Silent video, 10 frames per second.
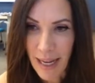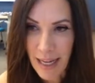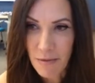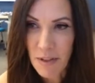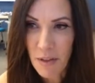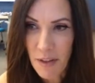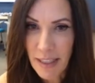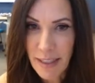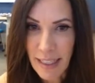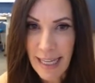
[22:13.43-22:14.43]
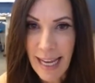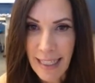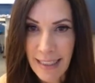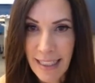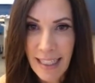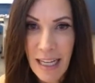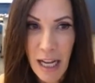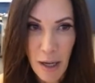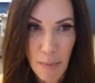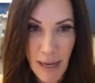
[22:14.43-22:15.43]
we have to think again
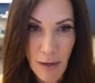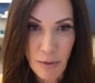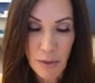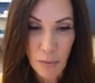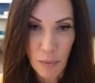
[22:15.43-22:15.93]
about,